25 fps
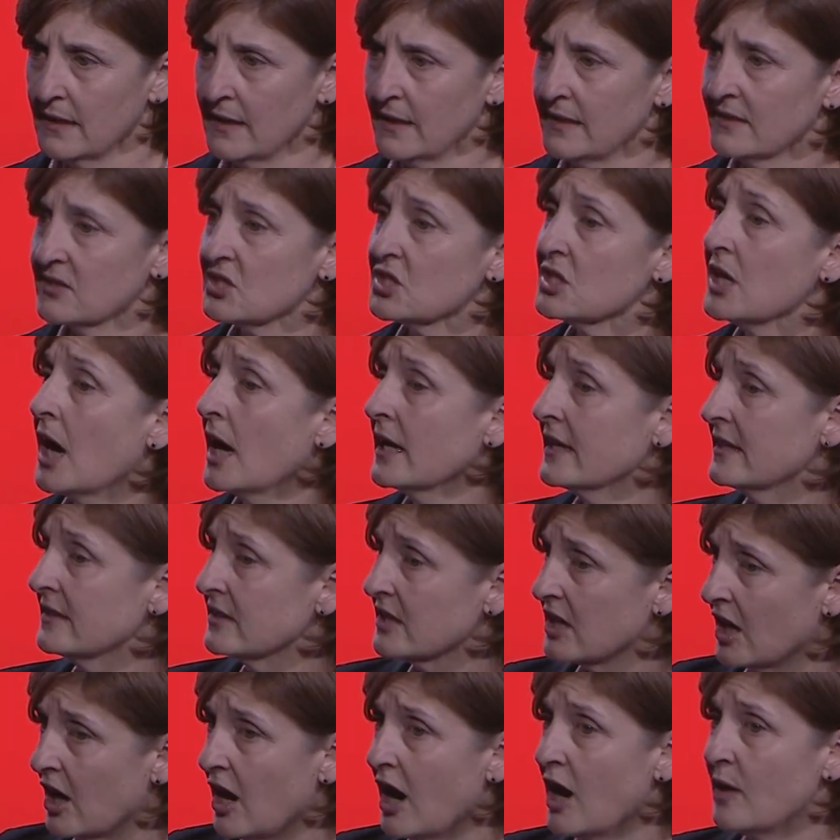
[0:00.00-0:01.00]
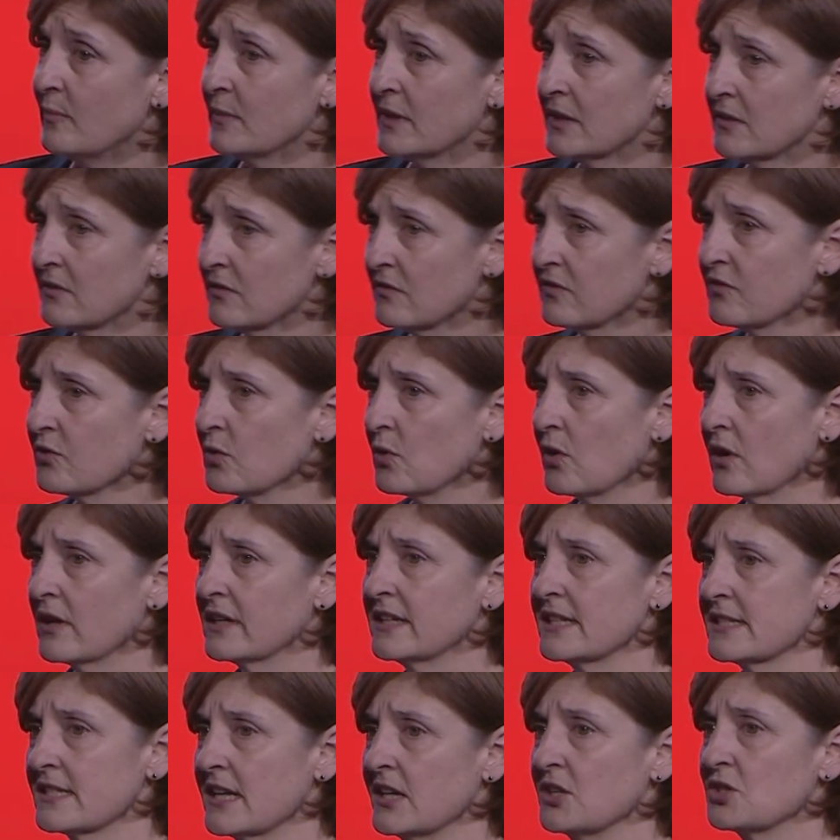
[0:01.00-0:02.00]
It's not uncommon for
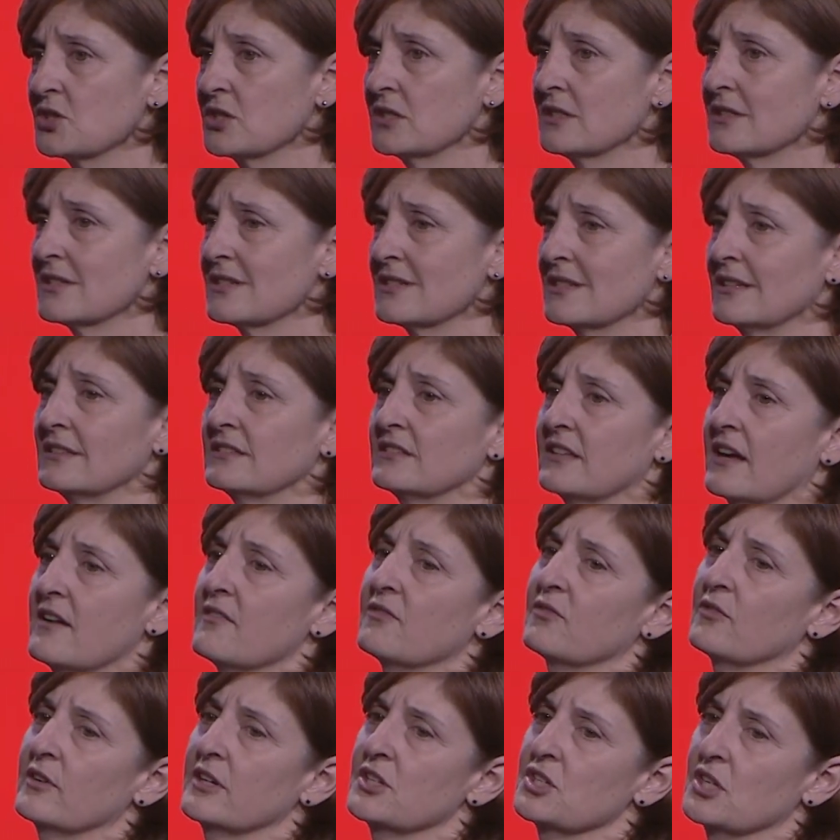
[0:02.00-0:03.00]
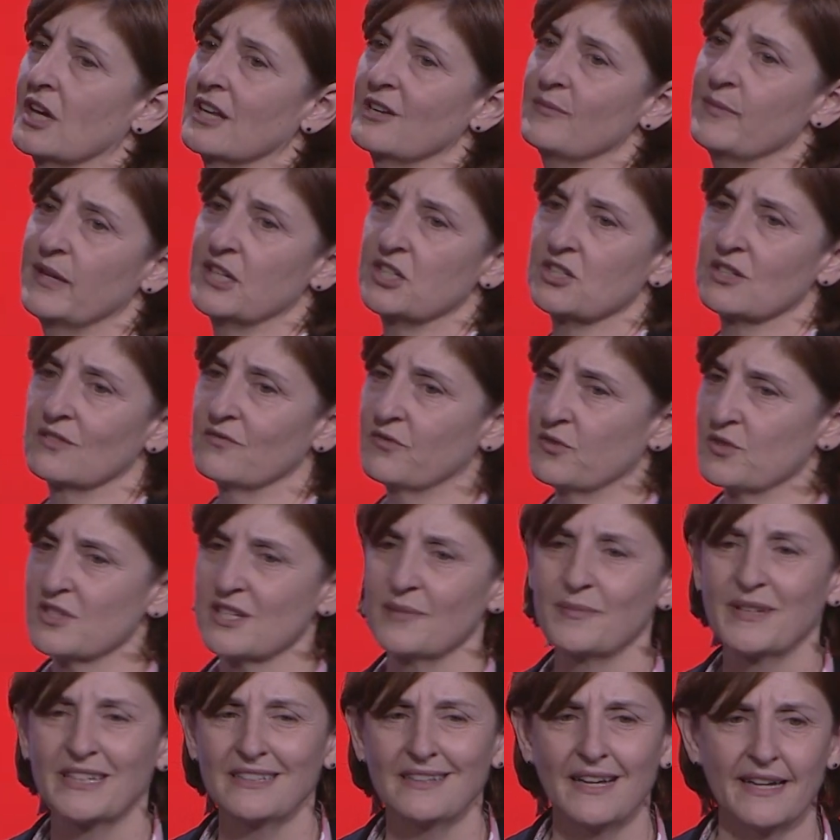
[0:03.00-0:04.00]
organizations to leverage automation for
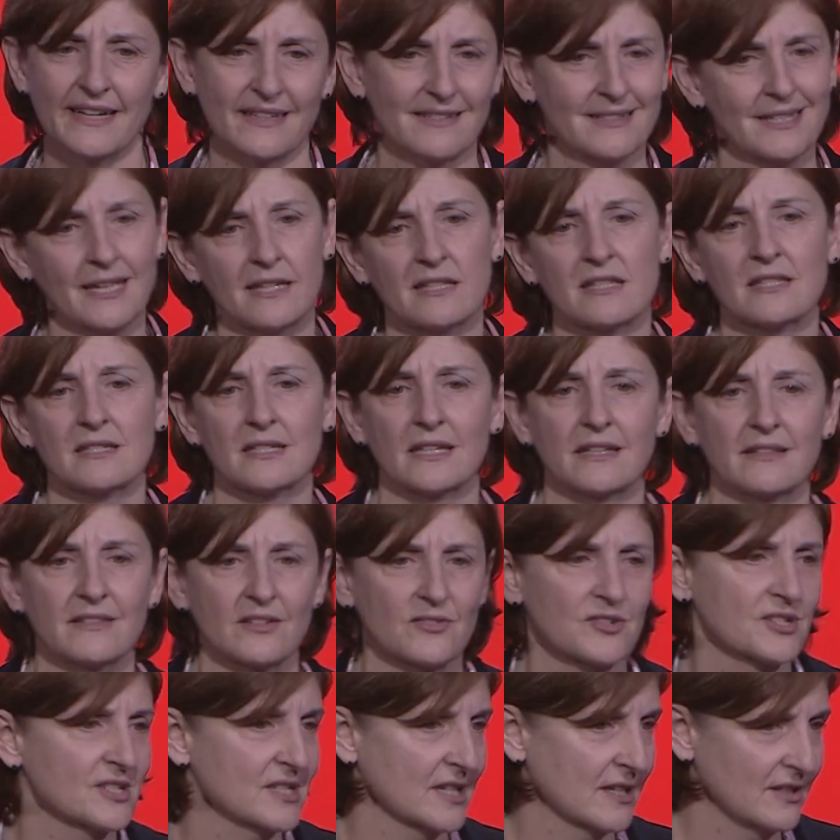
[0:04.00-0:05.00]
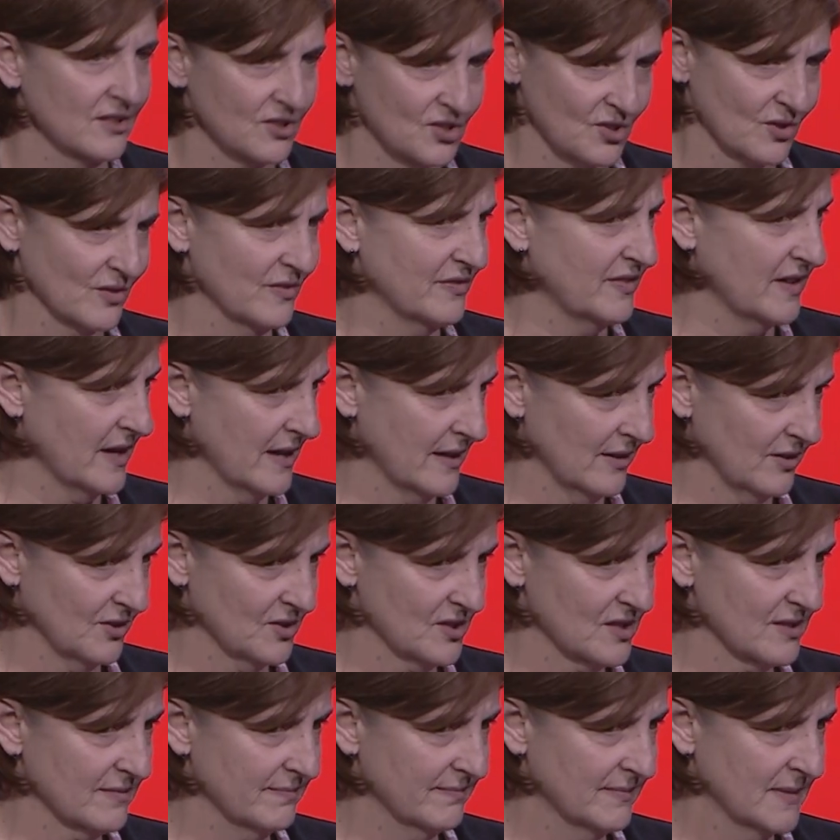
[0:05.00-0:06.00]
something like testing their signature
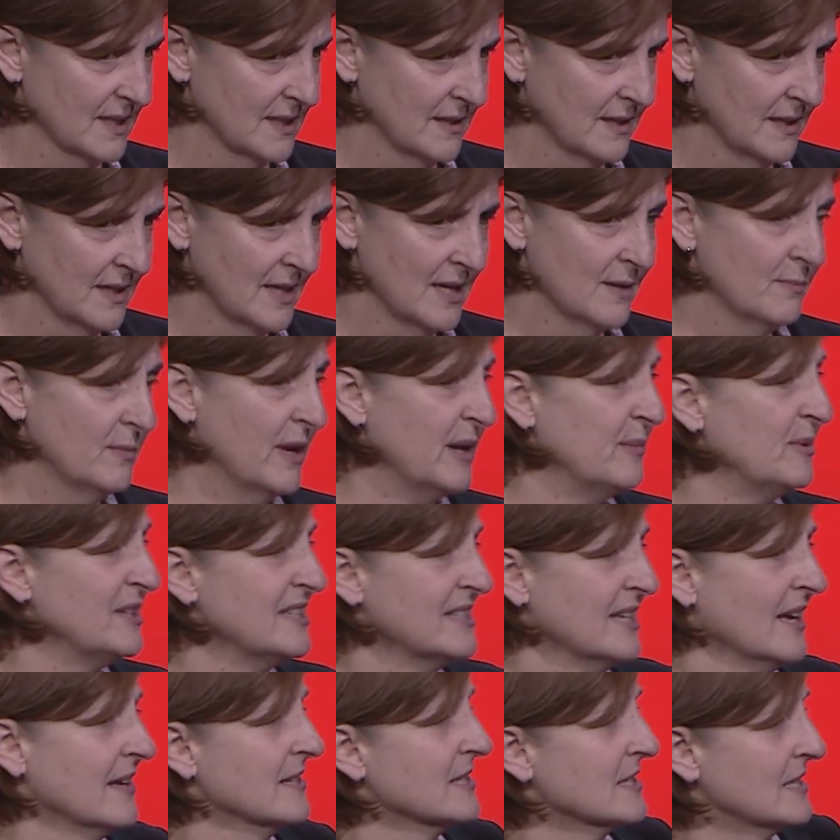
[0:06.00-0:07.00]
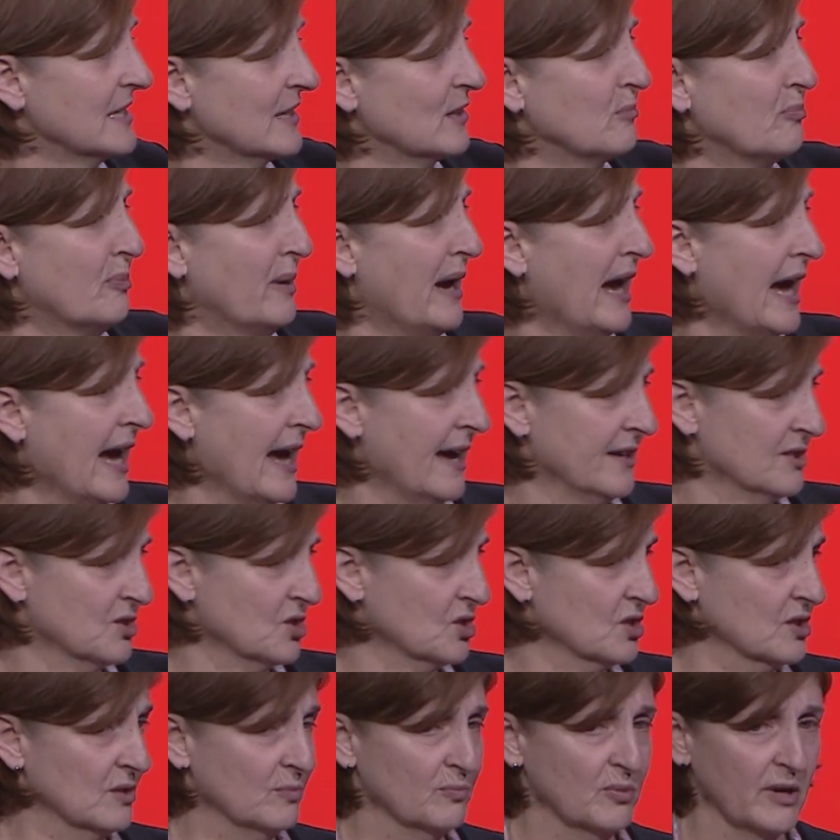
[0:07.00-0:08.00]
files, maybe testing a
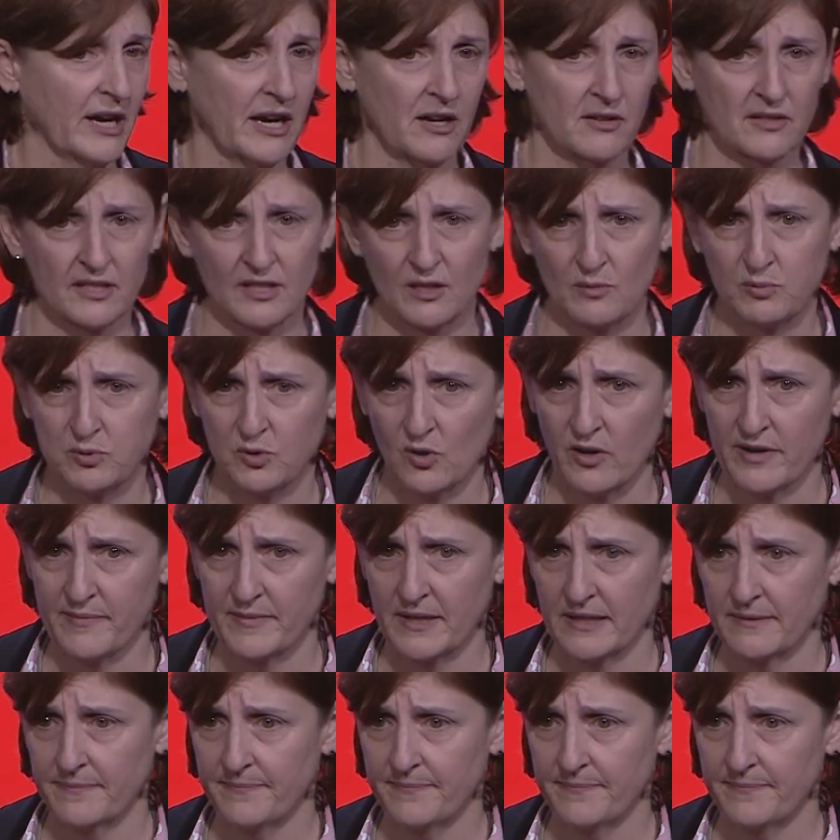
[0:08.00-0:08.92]
patch prior to deployment.